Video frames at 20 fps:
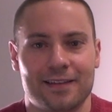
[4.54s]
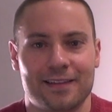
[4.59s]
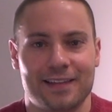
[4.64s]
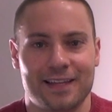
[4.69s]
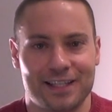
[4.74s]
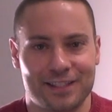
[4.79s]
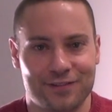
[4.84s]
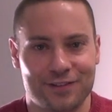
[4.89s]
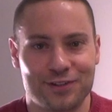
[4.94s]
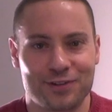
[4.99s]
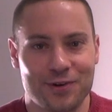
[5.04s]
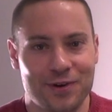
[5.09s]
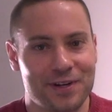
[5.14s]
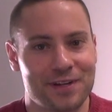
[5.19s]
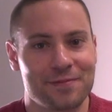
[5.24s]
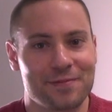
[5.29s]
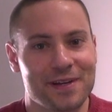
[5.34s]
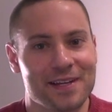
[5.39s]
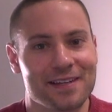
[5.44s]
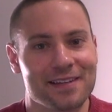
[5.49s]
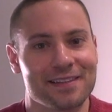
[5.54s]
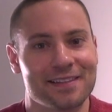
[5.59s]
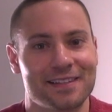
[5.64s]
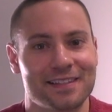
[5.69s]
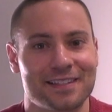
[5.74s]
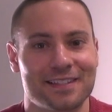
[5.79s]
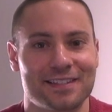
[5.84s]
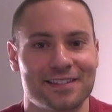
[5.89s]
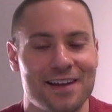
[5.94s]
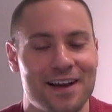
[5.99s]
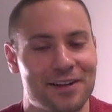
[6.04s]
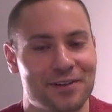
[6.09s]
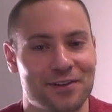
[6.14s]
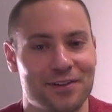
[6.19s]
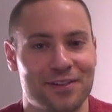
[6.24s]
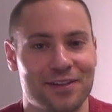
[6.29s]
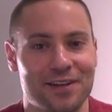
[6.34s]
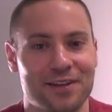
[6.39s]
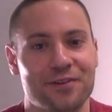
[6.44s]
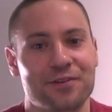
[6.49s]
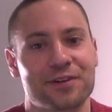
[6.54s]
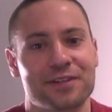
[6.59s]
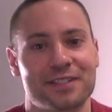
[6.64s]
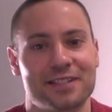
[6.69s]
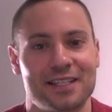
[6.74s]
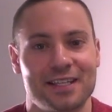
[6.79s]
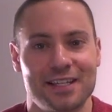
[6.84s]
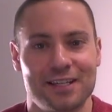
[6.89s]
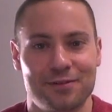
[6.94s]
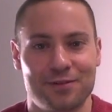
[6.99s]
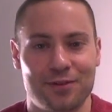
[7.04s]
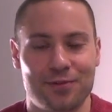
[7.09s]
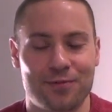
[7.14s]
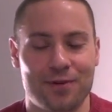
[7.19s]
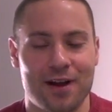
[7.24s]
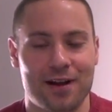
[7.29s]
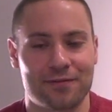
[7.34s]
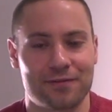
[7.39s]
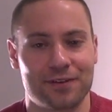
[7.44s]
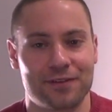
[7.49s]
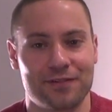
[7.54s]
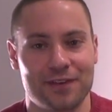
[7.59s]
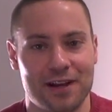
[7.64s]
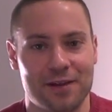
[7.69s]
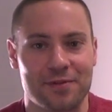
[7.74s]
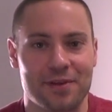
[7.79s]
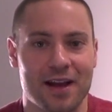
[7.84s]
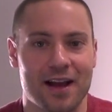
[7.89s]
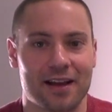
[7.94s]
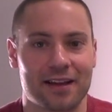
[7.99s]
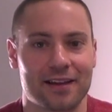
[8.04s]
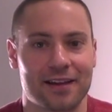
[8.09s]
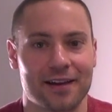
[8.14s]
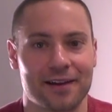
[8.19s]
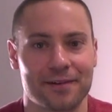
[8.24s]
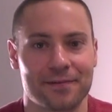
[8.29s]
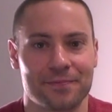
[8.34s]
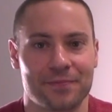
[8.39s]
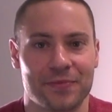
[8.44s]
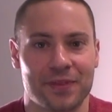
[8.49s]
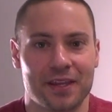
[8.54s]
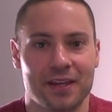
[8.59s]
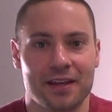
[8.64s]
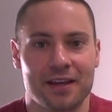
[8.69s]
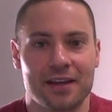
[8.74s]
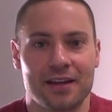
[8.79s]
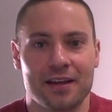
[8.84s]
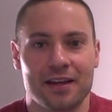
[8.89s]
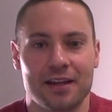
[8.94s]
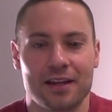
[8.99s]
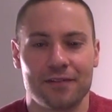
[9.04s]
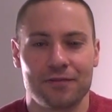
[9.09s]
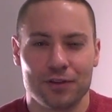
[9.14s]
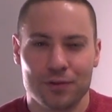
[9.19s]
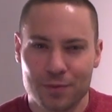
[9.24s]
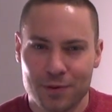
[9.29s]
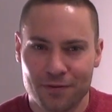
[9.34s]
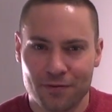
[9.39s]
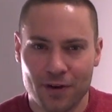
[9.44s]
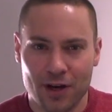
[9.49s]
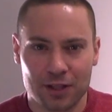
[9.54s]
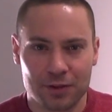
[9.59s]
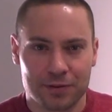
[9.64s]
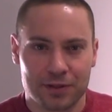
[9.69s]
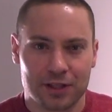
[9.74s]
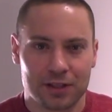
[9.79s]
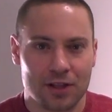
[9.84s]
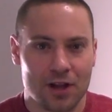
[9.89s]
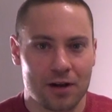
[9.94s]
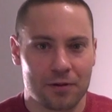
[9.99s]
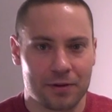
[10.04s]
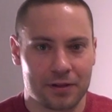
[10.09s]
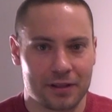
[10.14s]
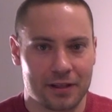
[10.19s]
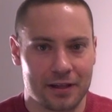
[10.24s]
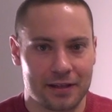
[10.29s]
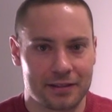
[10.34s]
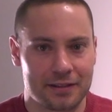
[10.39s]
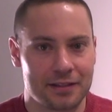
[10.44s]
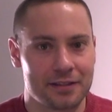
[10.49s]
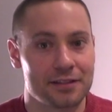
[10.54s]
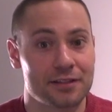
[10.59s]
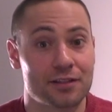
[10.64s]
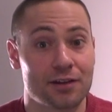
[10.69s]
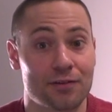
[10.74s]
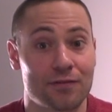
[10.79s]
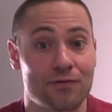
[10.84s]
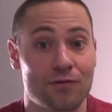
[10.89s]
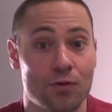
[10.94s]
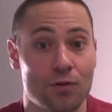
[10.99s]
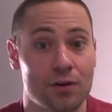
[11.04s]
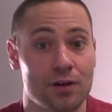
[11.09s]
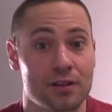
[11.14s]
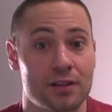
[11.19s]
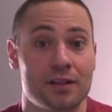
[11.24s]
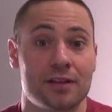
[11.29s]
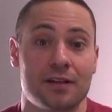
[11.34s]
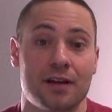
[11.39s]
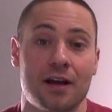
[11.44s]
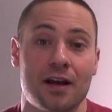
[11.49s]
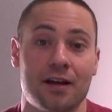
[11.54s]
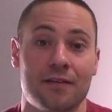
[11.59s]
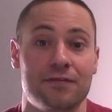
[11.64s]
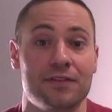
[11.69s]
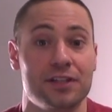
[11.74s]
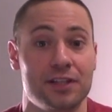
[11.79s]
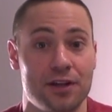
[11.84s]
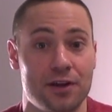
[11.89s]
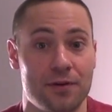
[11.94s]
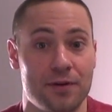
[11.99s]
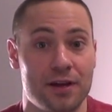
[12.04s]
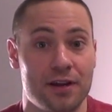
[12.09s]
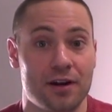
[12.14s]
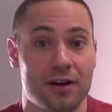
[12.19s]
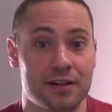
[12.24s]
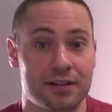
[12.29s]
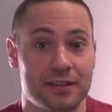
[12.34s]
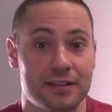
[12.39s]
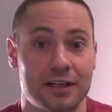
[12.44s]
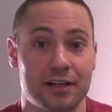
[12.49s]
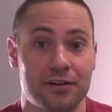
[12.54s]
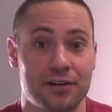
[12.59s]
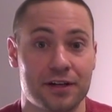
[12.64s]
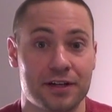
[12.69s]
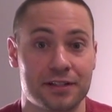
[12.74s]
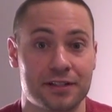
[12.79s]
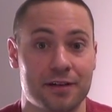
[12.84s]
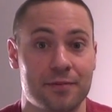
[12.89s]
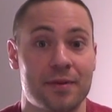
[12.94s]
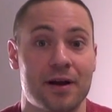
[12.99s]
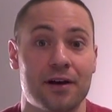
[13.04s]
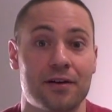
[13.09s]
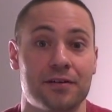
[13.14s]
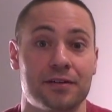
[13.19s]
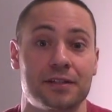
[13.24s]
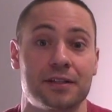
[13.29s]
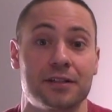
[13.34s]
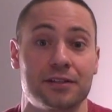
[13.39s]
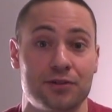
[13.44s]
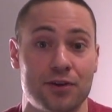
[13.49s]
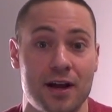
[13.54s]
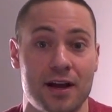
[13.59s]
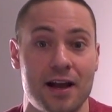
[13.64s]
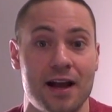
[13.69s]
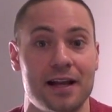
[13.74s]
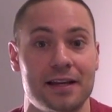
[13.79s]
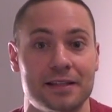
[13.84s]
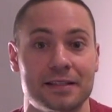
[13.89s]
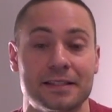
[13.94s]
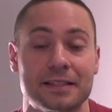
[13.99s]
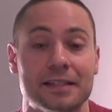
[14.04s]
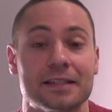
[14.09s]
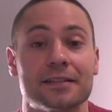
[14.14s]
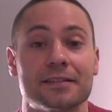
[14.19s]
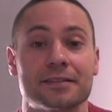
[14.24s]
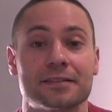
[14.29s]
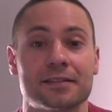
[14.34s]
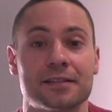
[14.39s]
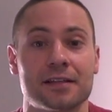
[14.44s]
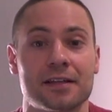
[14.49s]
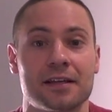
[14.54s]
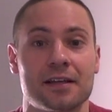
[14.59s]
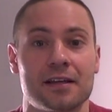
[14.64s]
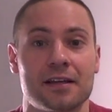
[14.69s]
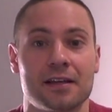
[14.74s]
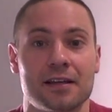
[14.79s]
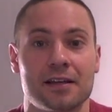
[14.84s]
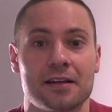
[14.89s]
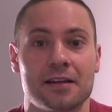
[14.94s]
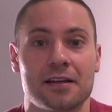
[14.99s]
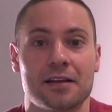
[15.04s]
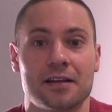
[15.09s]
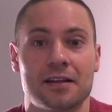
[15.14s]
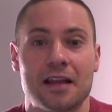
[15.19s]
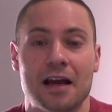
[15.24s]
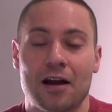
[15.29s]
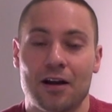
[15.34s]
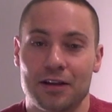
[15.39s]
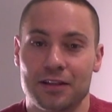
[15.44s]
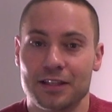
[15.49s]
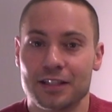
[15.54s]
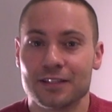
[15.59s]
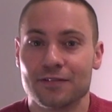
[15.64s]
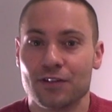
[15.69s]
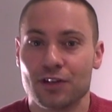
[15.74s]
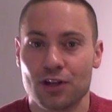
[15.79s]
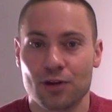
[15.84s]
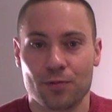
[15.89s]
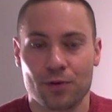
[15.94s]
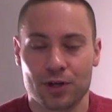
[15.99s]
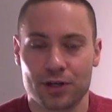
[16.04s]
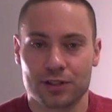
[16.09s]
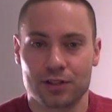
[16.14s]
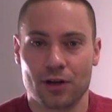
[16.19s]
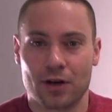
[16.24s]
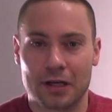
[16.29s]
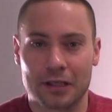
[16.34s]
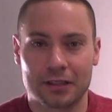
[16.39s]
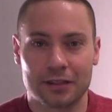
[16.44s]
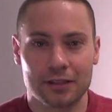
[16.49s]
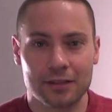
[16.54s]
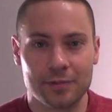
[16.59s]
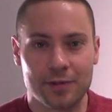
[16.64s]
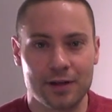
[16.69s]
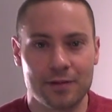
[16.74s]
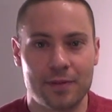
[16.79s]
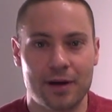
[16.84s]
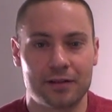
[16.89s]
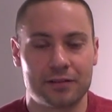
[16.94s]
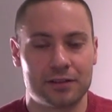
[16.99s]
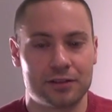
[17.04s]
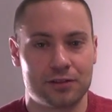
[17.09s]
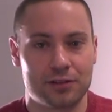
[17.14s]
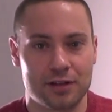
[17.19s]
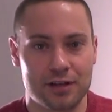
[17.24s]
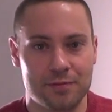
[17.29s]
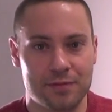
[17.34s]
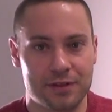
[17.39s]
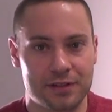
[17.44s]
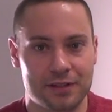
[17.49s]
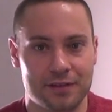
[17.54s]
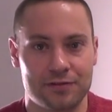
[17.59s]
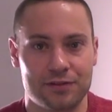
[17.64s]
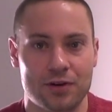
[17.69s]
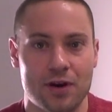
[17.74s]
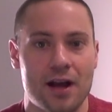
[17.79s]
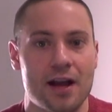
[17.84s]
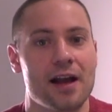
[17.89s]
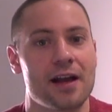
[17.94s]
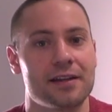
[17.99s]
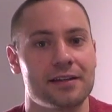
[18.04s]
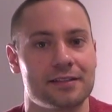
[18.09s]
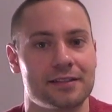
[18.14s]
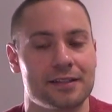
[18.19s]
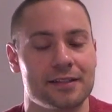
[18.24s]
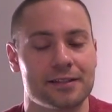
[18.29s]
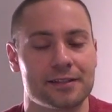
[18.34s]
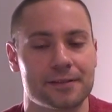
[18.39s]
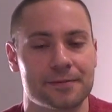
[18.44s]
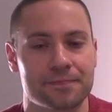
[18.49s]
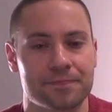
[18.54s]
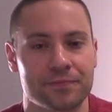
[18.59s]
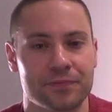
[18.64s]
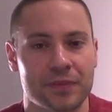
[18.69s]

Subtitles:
Thanks for joining me. This is Dr. Theodore Sees with Rockford Family Eyecare. If you've been following along with us, this is our fourth video in our series about dry eye disease. Now, in this video, we're going to talk a little bit about the treatments of dry eye disease.